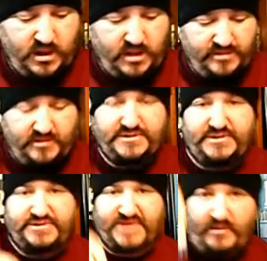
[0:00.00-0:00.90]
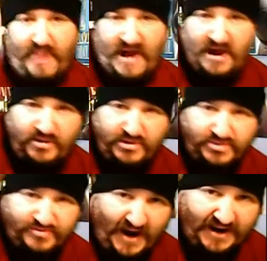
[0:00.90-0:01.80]
There's a sell-by or
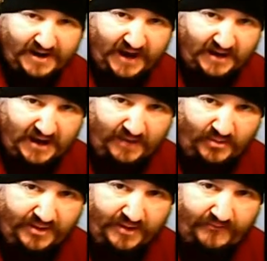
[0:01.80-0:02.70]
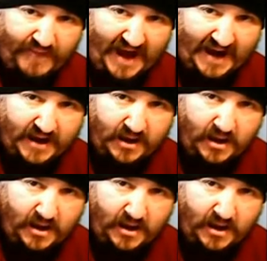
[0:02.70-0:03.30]
use-by date label on the back.